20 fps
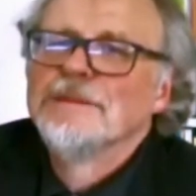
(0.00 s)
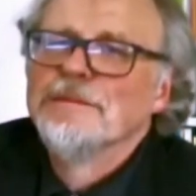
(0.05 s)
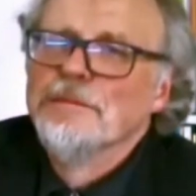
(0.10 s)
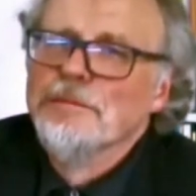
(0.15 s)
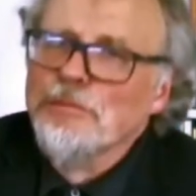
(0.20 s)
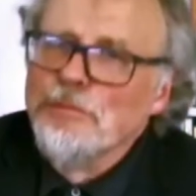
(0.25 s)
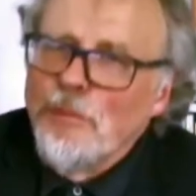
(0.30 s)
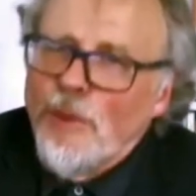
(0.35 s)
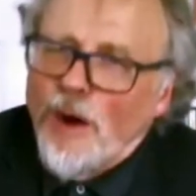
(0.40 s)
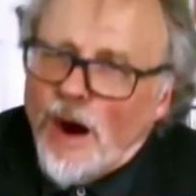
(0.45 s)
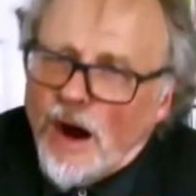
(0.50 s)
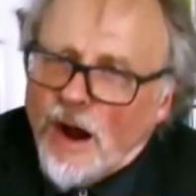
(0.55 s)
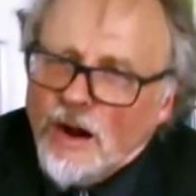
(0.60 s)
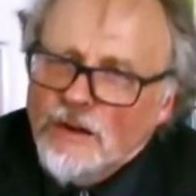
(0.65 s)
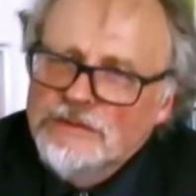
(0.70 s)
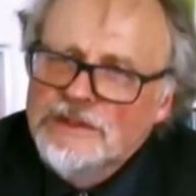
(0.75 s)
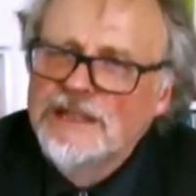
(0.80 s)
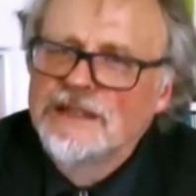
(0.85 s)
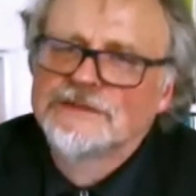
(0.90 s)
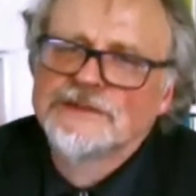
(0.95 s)

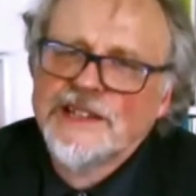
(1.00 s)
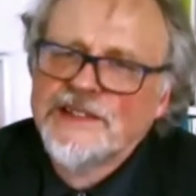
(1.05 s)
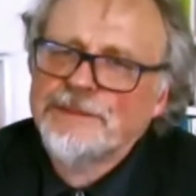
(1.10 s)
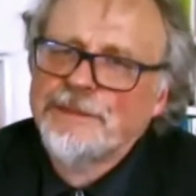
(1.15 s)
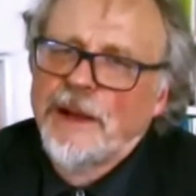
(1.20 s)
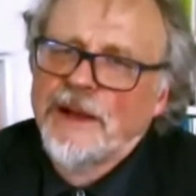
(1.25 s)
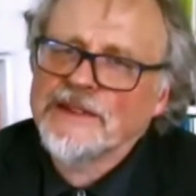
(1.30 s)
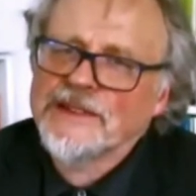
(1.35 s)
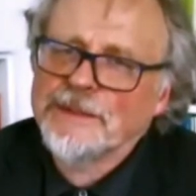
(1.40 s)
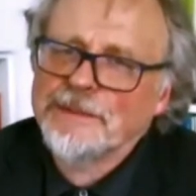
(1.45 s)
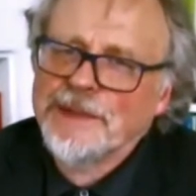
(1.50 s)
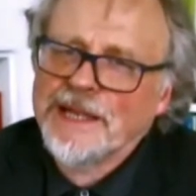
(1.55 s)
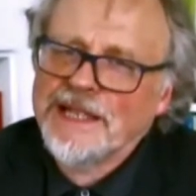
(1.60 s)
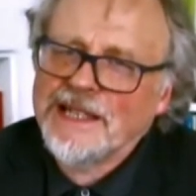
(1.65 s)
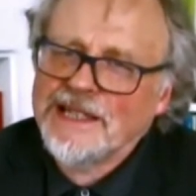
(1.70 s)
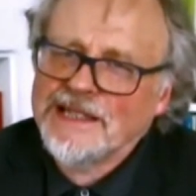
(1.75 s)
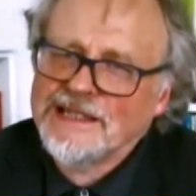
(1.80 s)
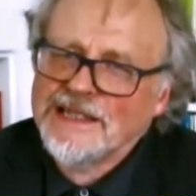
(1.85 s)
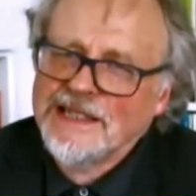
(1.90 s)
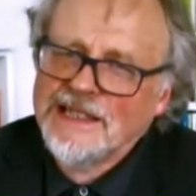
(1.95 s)
moral
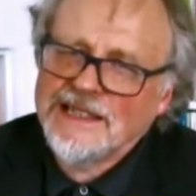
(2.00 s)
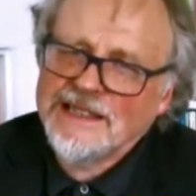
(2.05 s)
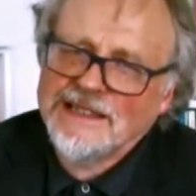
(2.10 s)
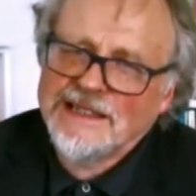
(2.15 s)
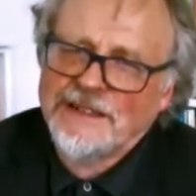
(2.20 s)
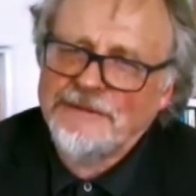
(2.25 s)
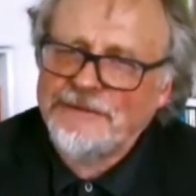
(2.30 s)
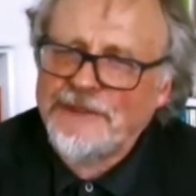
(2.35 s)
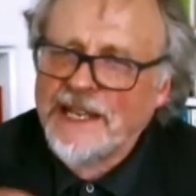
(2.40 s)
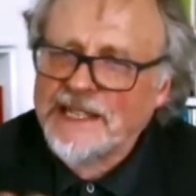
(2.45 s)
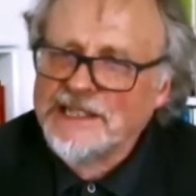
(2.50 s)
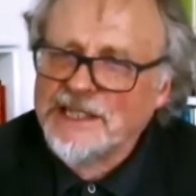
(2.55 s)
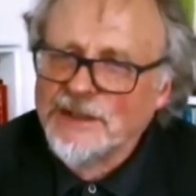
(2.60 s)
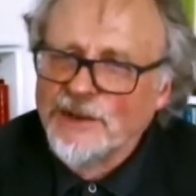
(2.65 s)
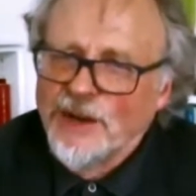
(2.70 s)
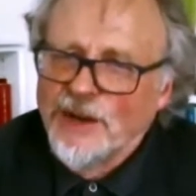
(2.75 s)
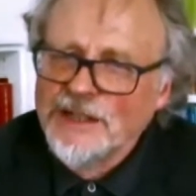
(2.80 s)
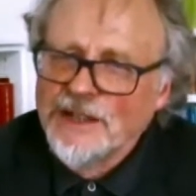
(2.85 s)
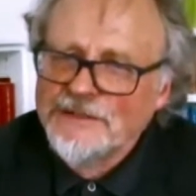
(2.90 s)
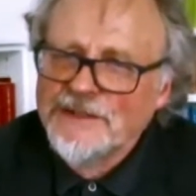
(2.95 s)
responsibility, affecting
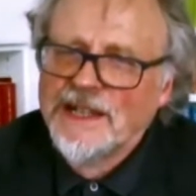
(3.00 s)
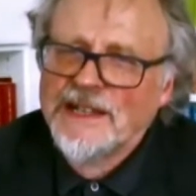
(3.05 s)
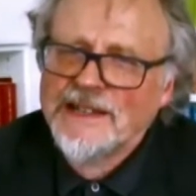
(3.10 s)
all of